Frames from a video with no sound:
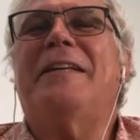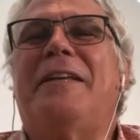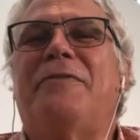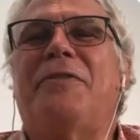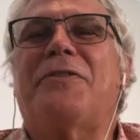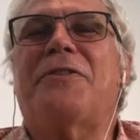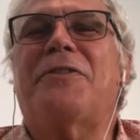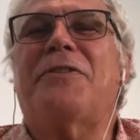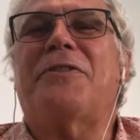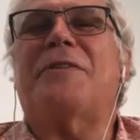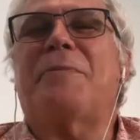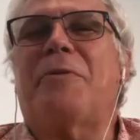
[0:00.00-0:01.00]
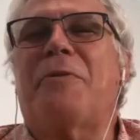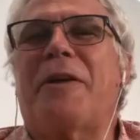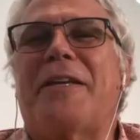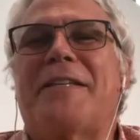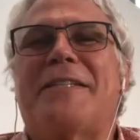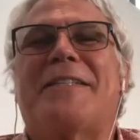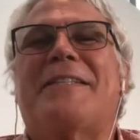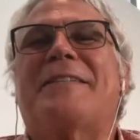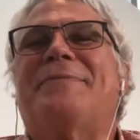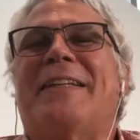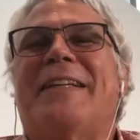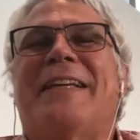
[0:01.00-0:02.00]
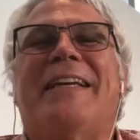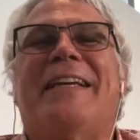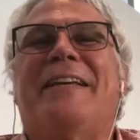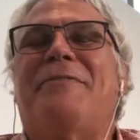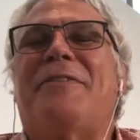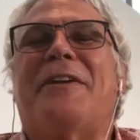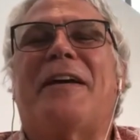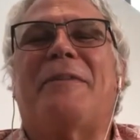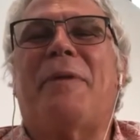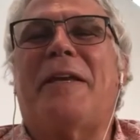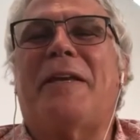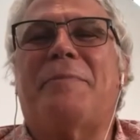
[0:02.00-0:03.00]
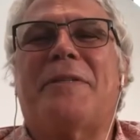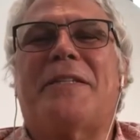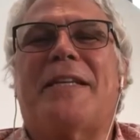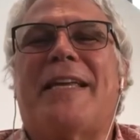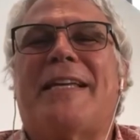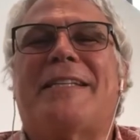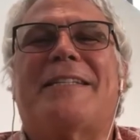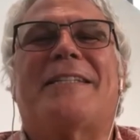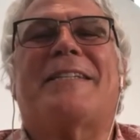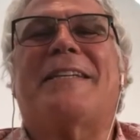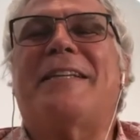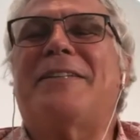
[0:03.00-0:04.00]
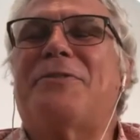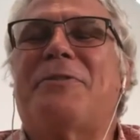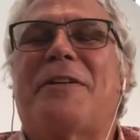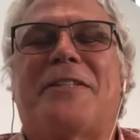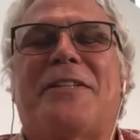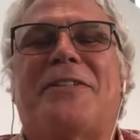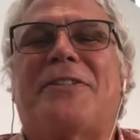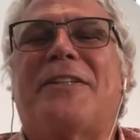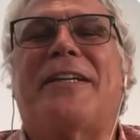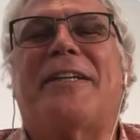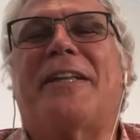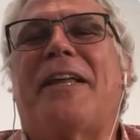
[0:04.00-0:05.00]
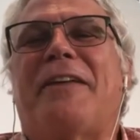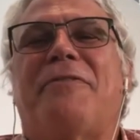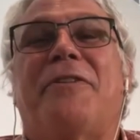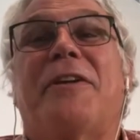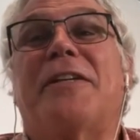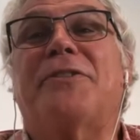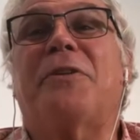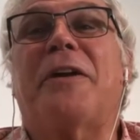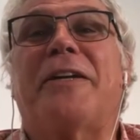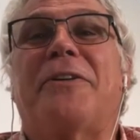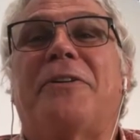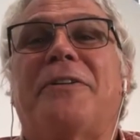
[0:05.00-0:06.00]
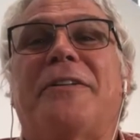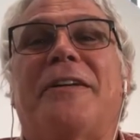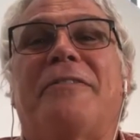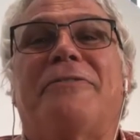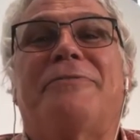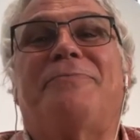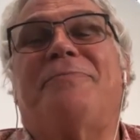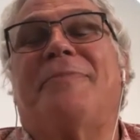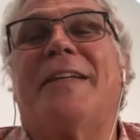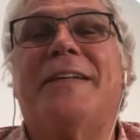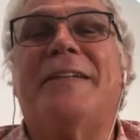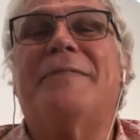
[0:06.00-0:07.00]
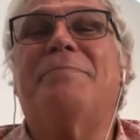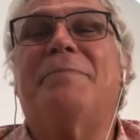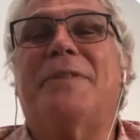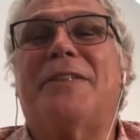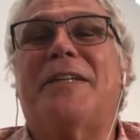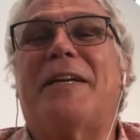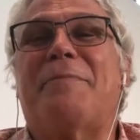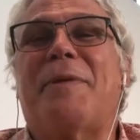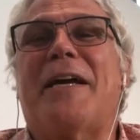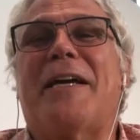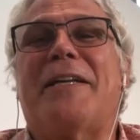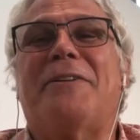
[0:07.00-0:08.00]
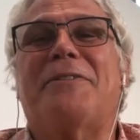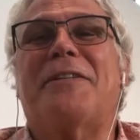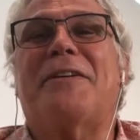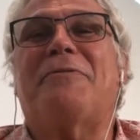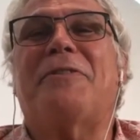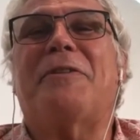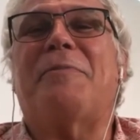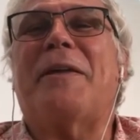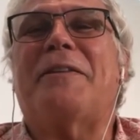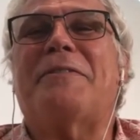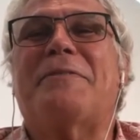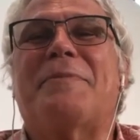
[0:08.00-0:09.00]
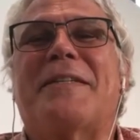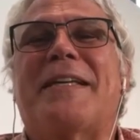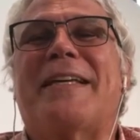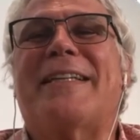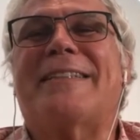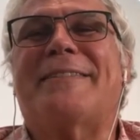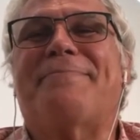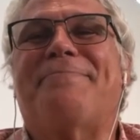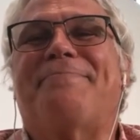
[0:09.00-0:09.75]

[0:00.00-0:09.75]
Give yourself some grace. If you're not making mistakes in transition and in life, you're not trying hard enough. But you got to be kind to yourself when you make those mistakes.